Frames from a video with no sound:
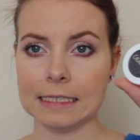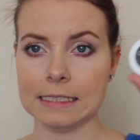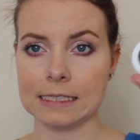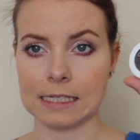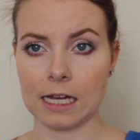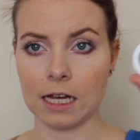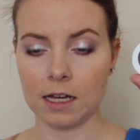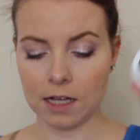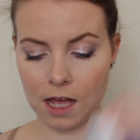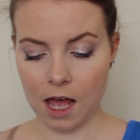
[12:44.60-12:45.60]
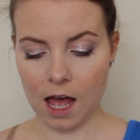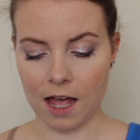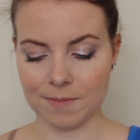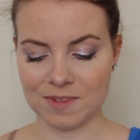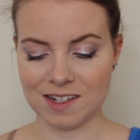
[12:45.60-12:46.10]
Issa.
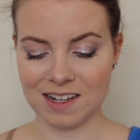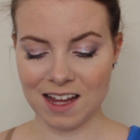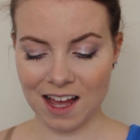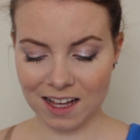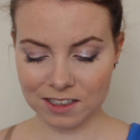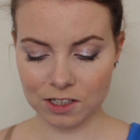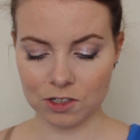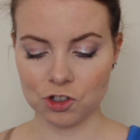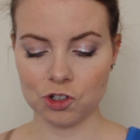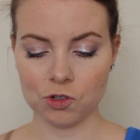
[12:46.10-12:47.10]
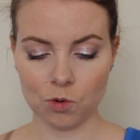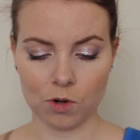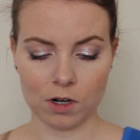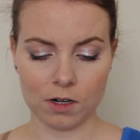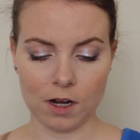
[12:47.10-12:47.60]
I'm not
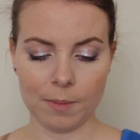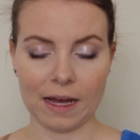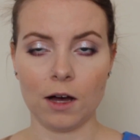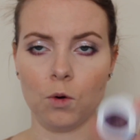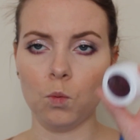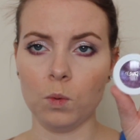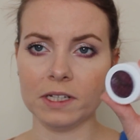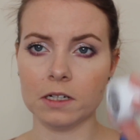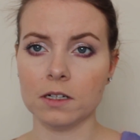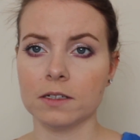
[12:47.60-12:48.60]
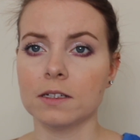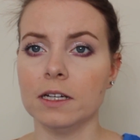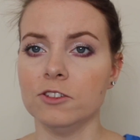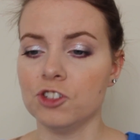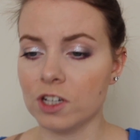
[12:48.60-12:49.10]
sure about Whittle.
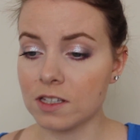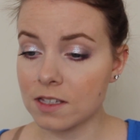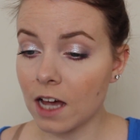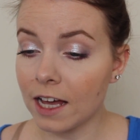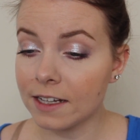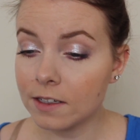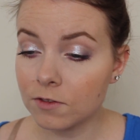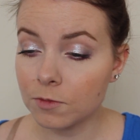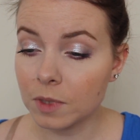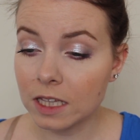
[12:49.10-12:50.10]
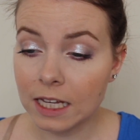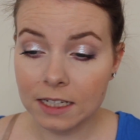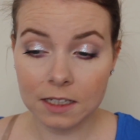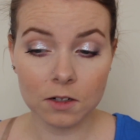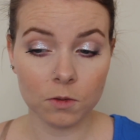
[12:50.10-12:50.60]
It just kind of
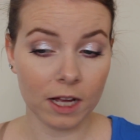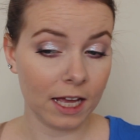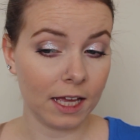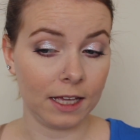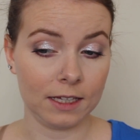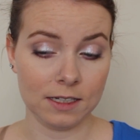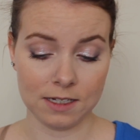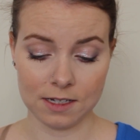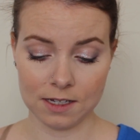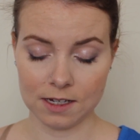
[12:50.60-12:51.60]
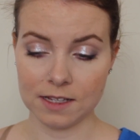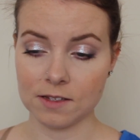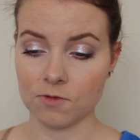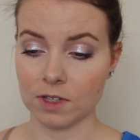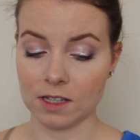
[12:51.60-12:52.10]
blended away and
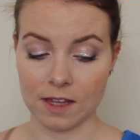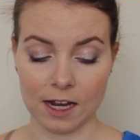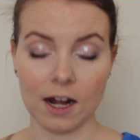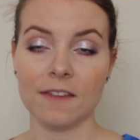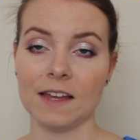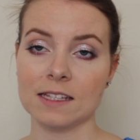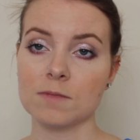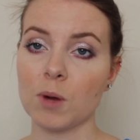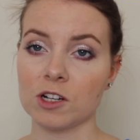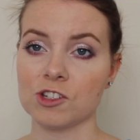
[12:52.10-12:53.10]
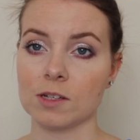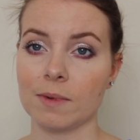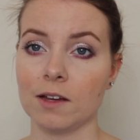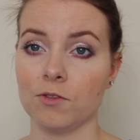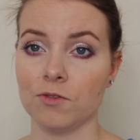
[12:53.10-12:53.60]
isn't really there. And that's partially
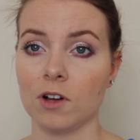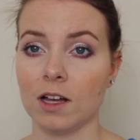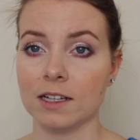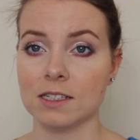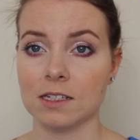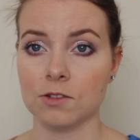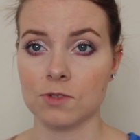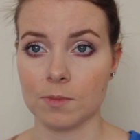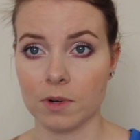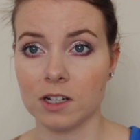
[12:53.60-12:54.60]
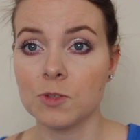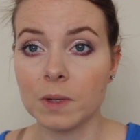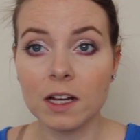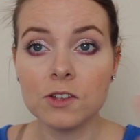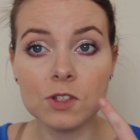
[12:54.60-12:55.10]
my own fault. I did use a brush,
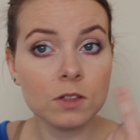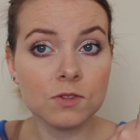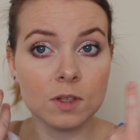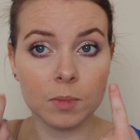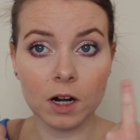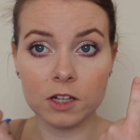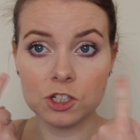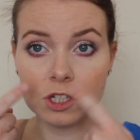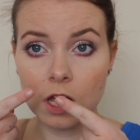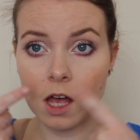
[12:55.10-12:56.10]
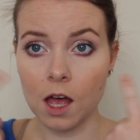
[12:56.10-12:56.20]
but I also used a brush